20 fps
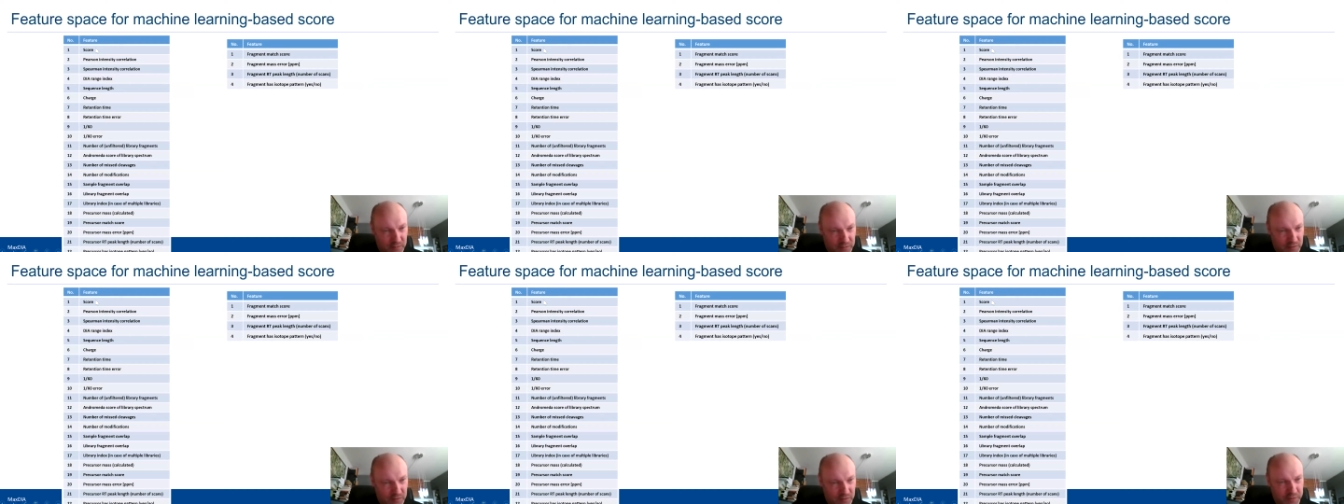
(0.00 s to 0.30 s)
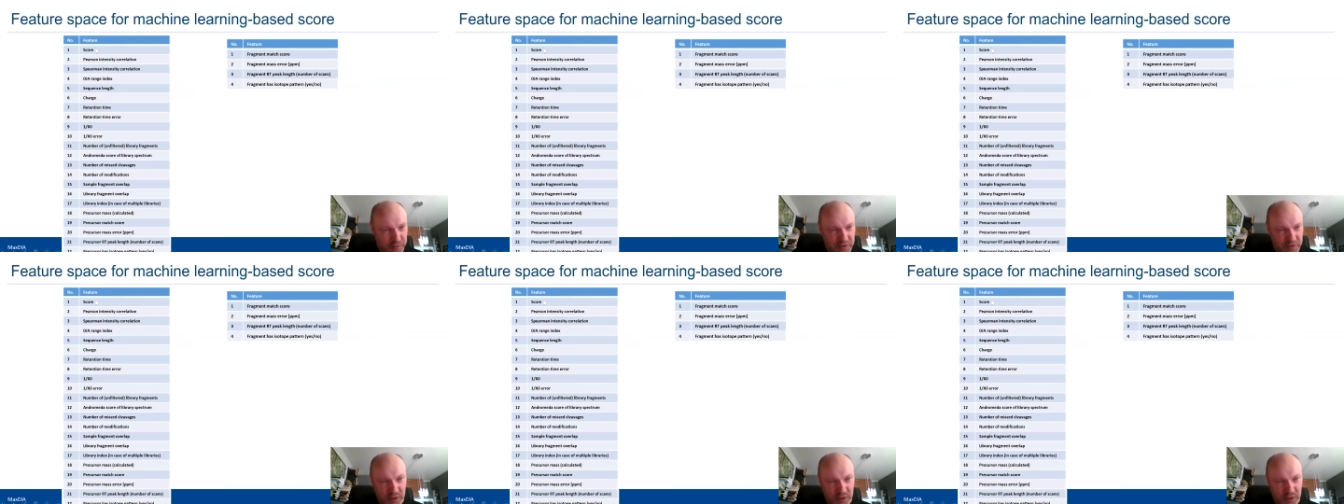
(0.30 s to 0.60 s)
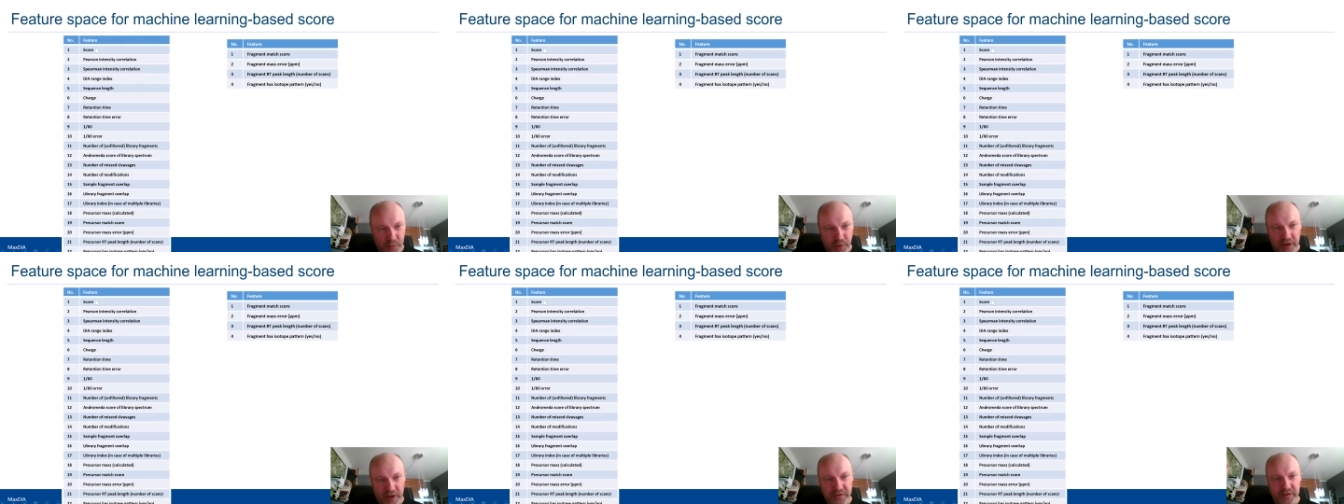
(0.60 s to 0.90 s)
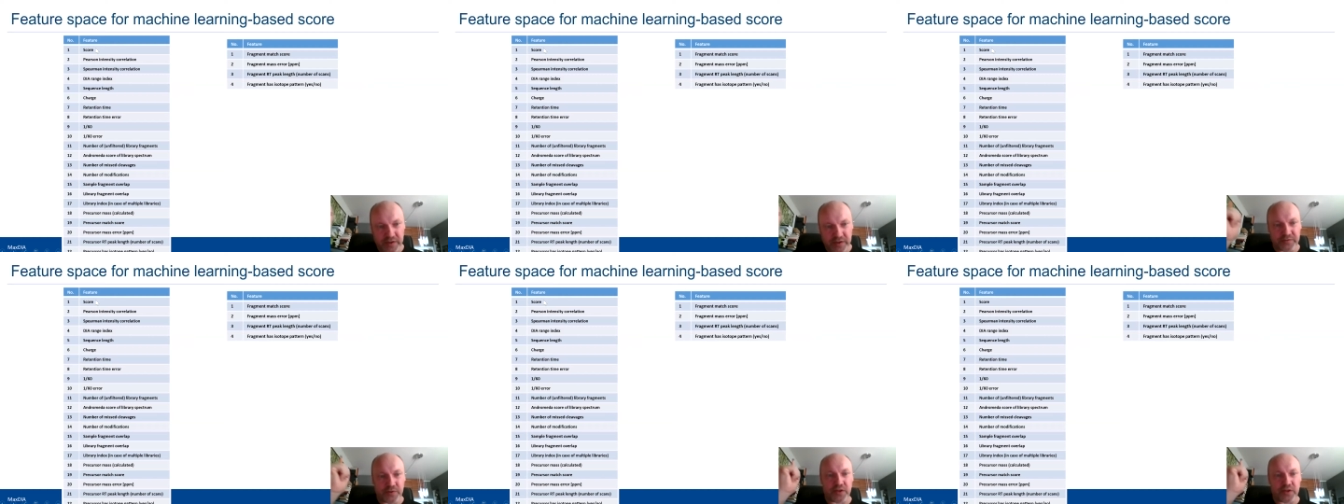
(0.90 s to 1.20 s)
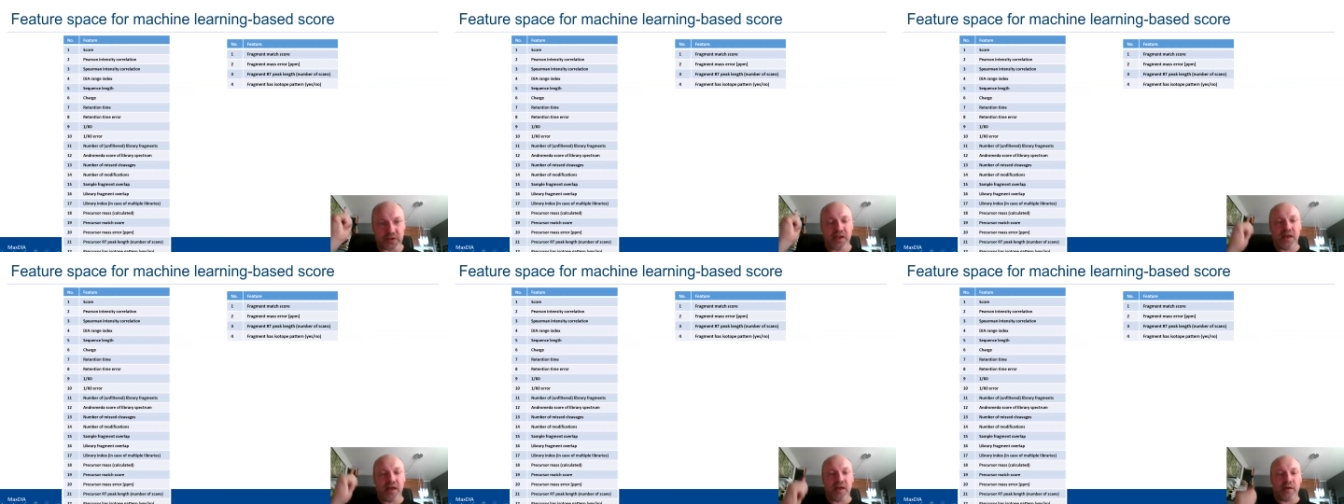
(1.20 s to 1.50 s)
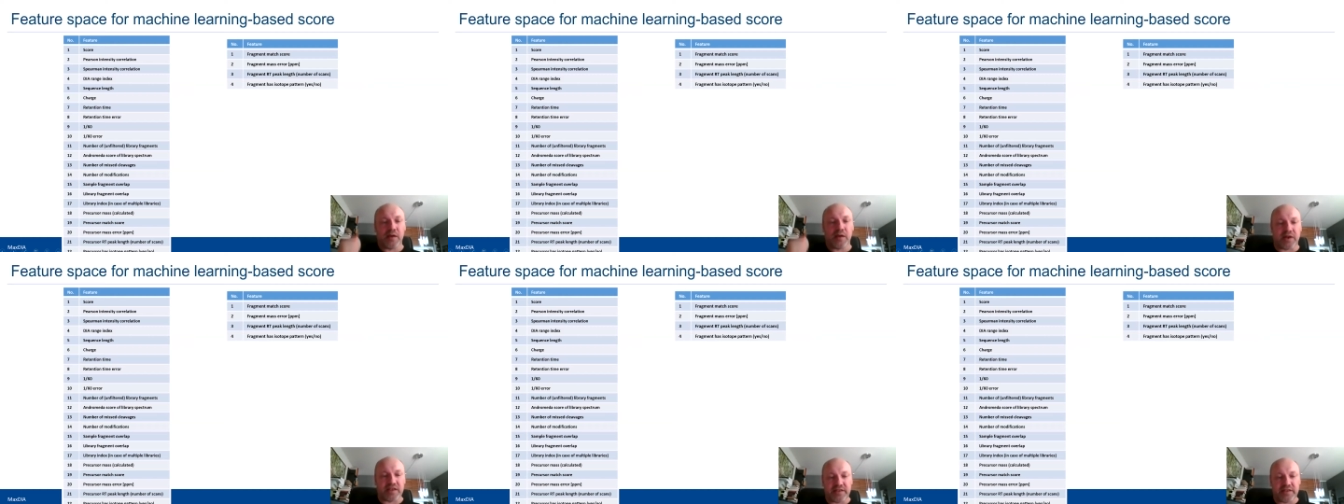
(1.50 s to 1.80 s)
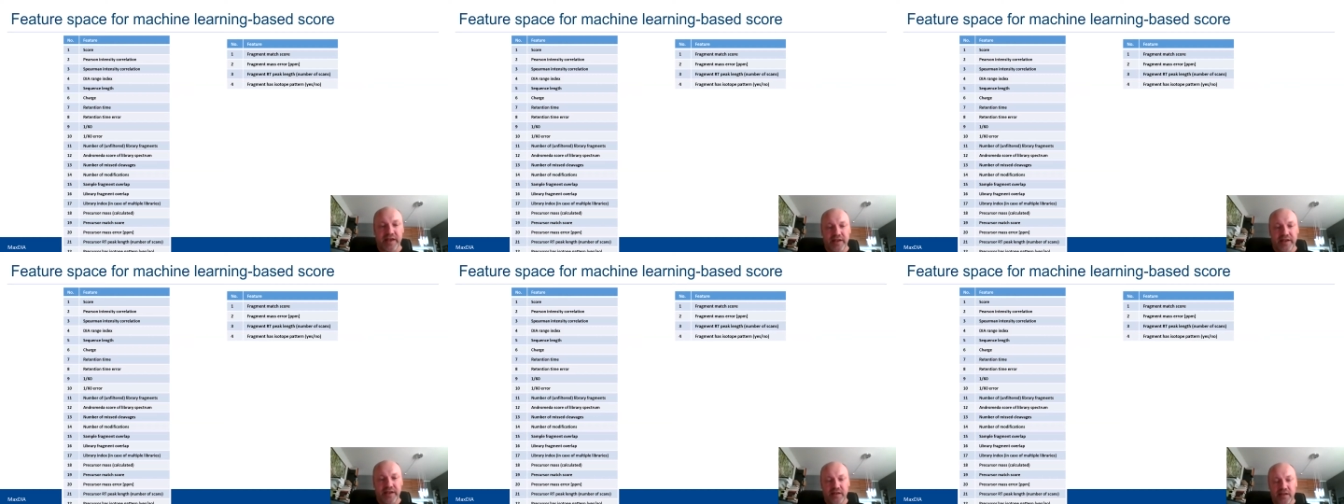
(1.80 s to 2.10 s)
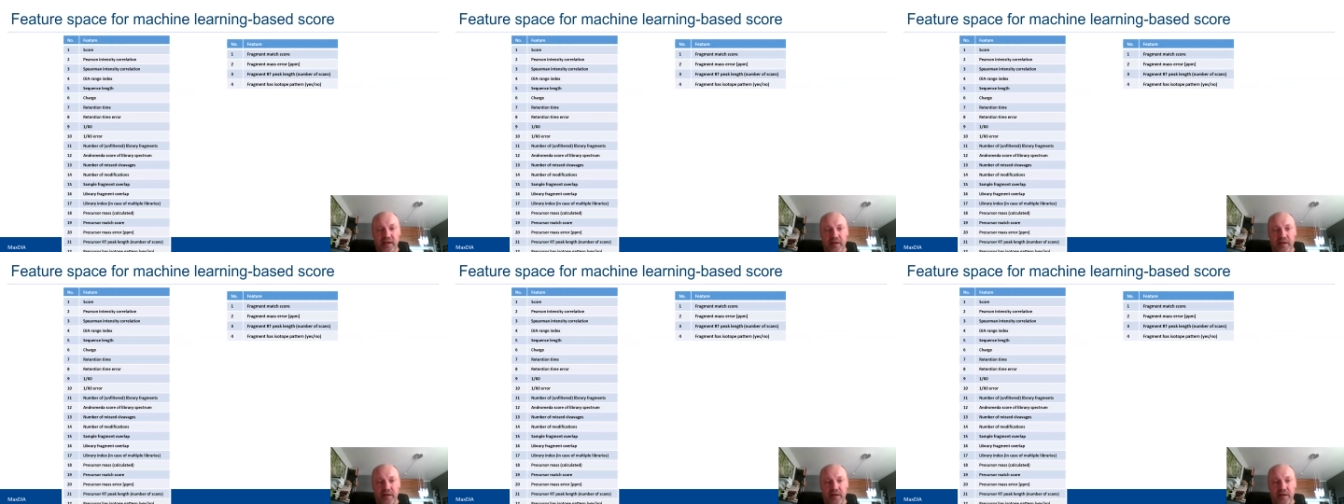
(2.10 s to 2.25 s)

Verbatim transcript: It would be surprising if not. But then